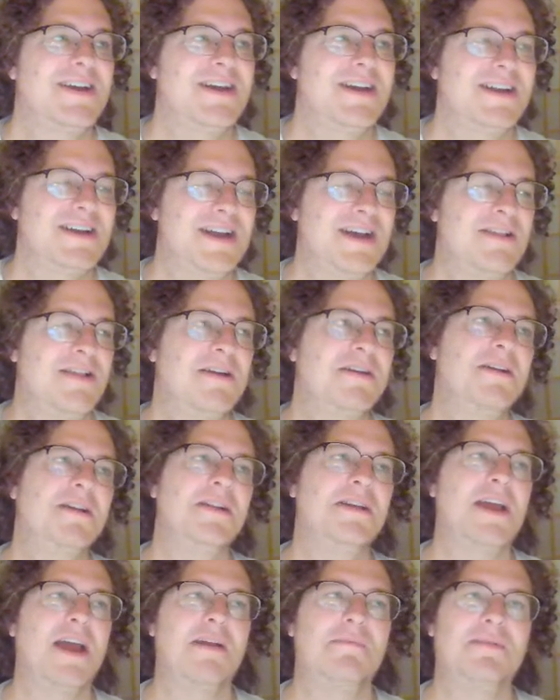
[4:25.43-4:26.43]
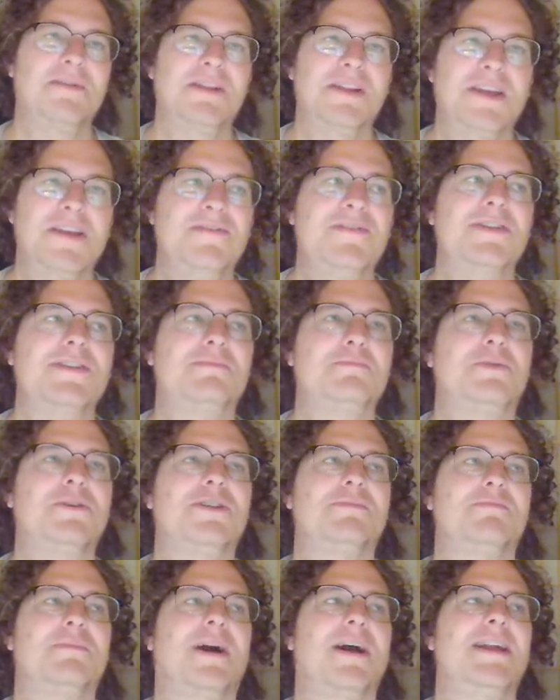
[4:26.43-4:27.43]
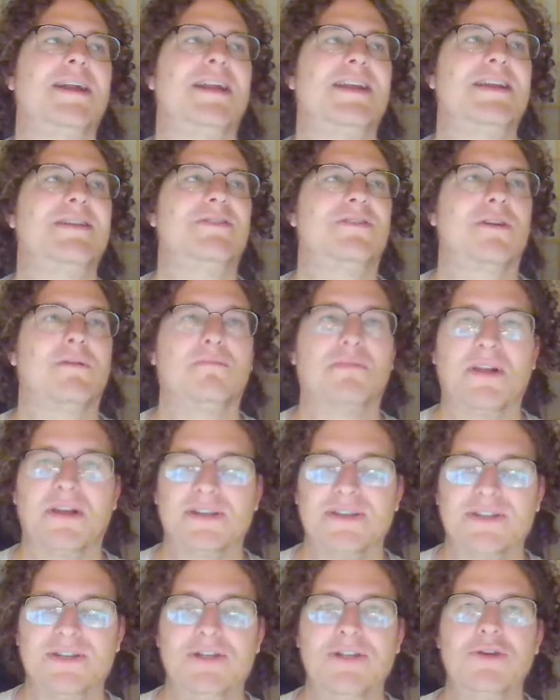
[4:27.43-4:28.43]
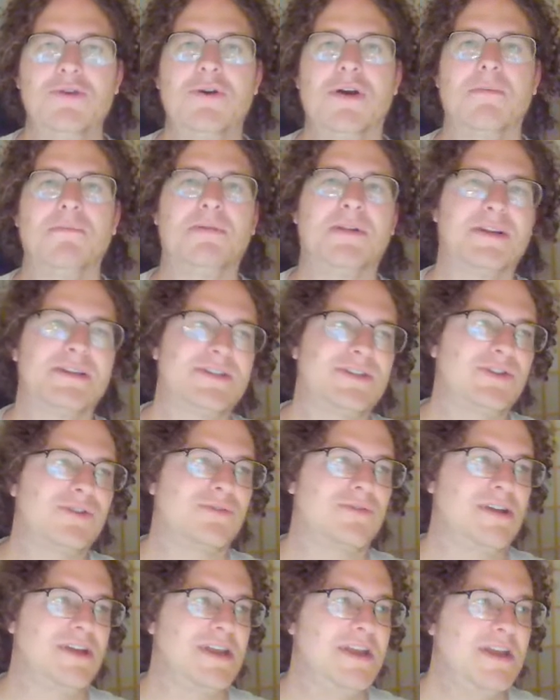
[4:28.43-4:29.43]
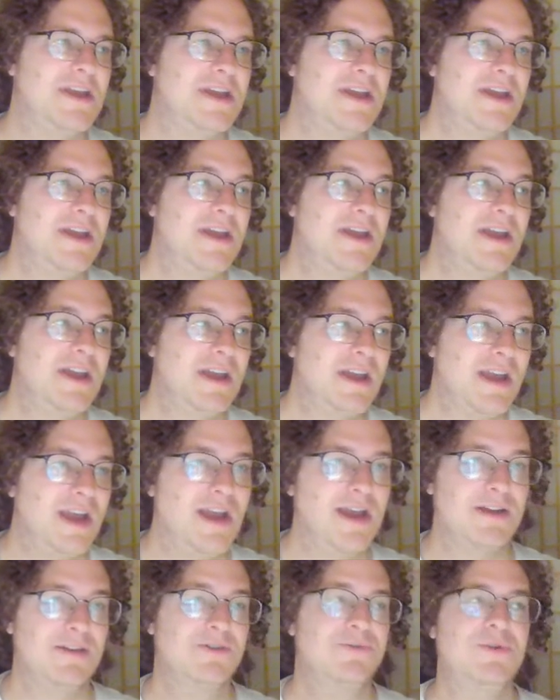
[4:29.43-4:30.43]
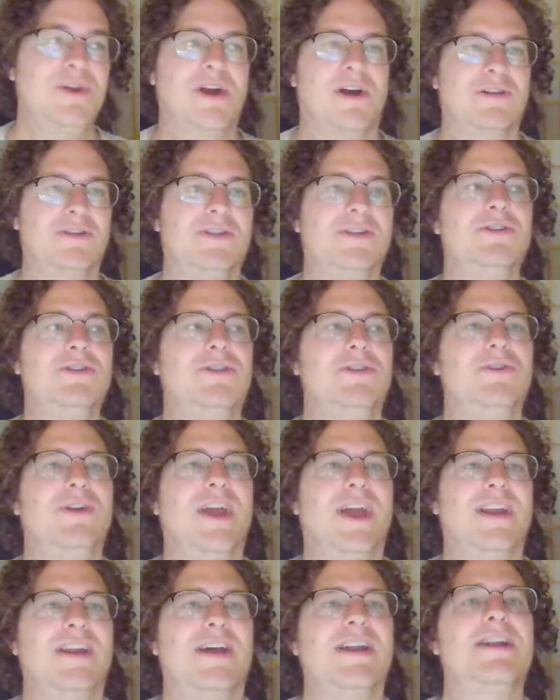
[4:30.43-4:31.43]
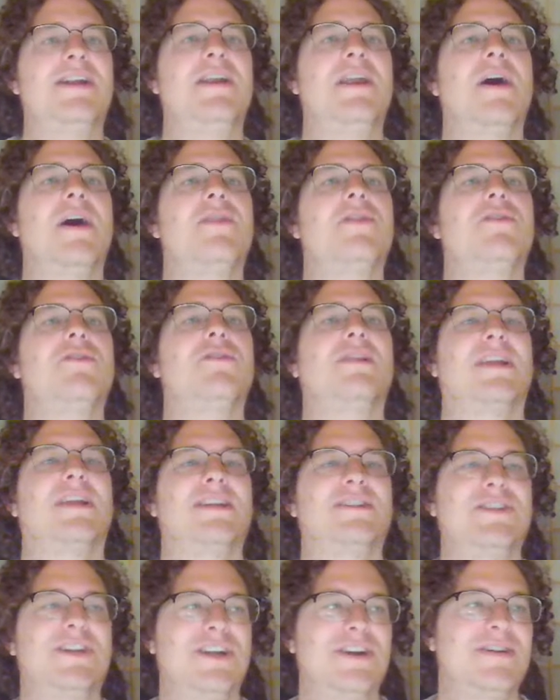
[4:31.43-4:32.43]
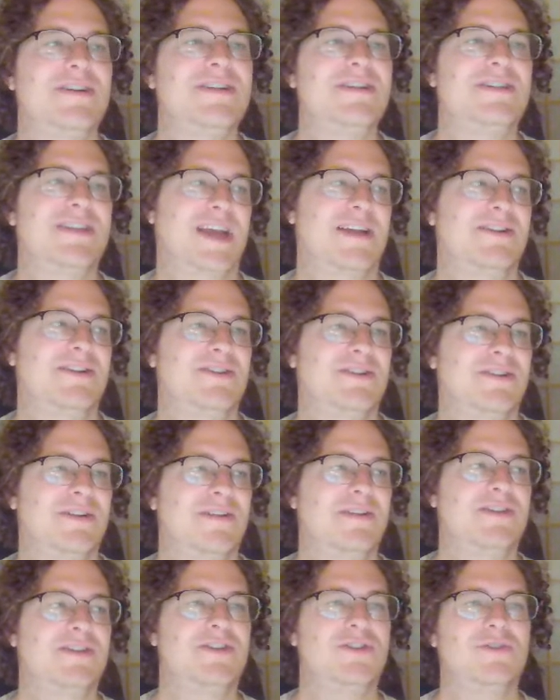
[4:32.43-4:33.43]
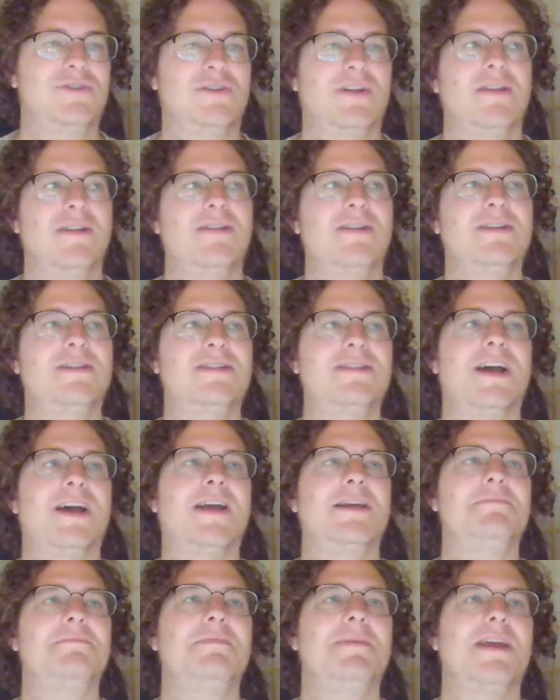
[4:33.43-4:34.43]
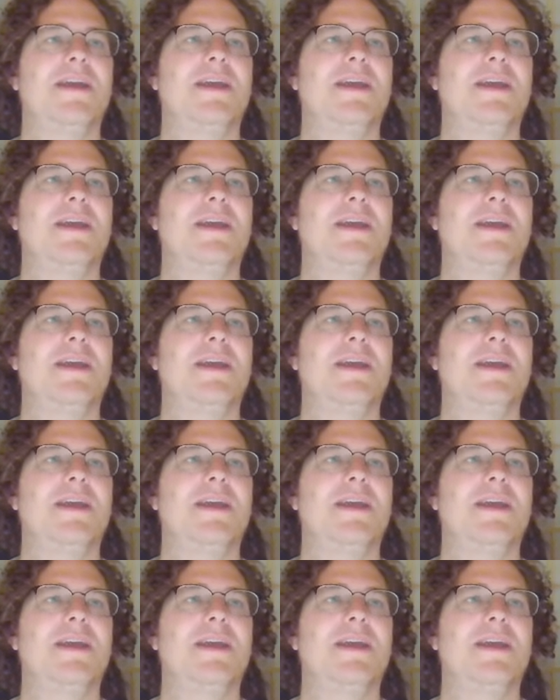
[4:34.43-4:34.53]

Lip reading: Now, luckily, I believe this puts mine at either a +2 or a +3. And we also do get another Legendary Xander. This time,